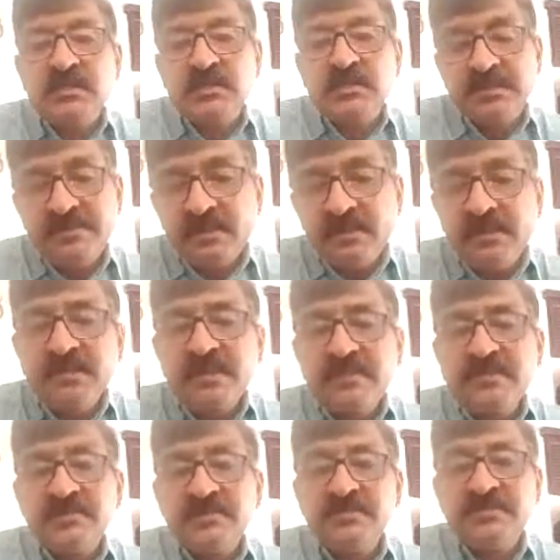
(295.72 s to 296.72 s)

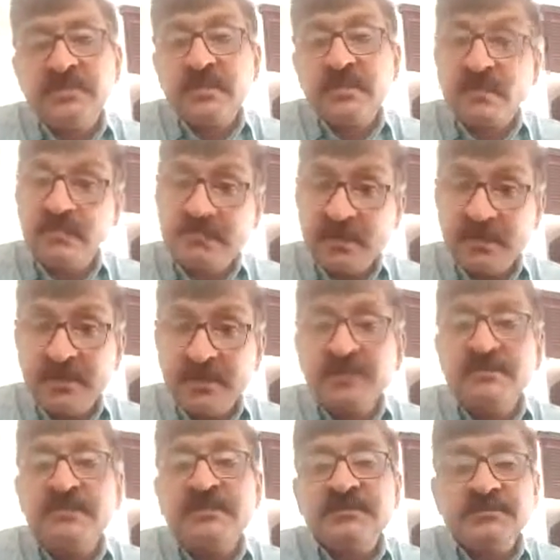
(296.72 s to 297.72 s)
demarcated from the remainder
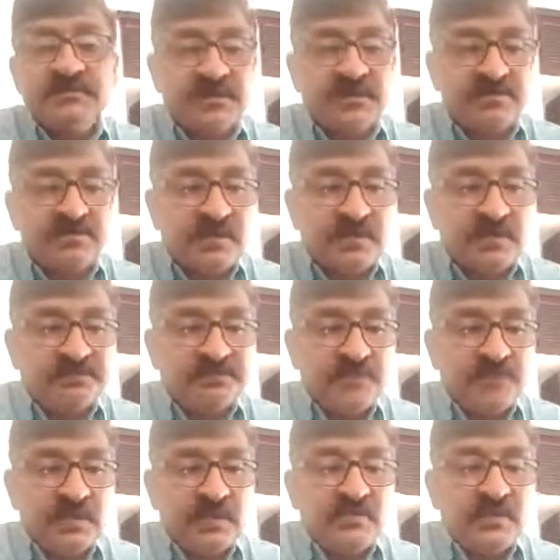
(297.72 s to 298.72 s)
of the gingiva
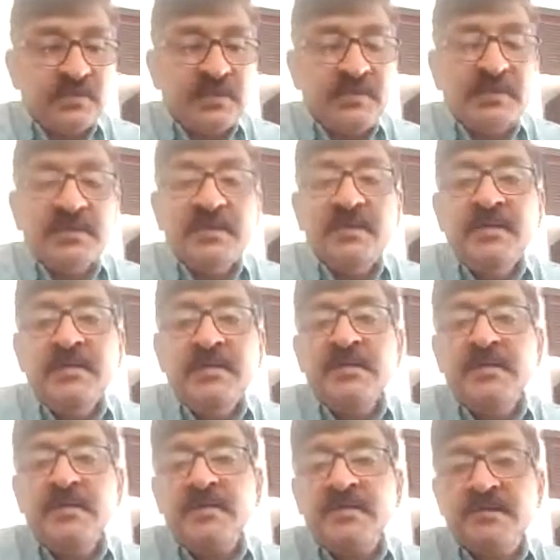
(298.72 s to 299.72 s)
by a
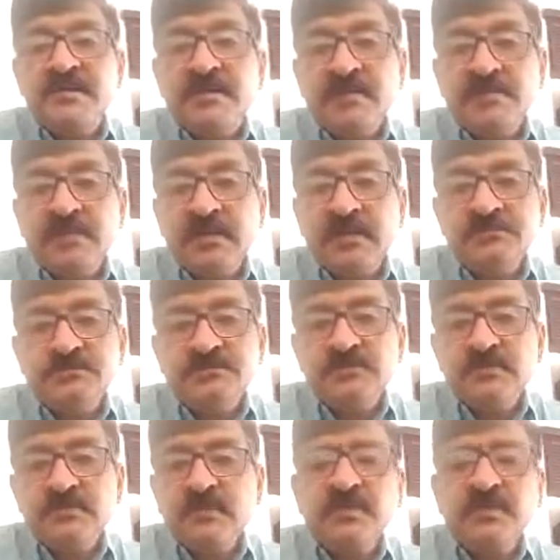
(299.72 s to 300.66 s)
linear erythema. So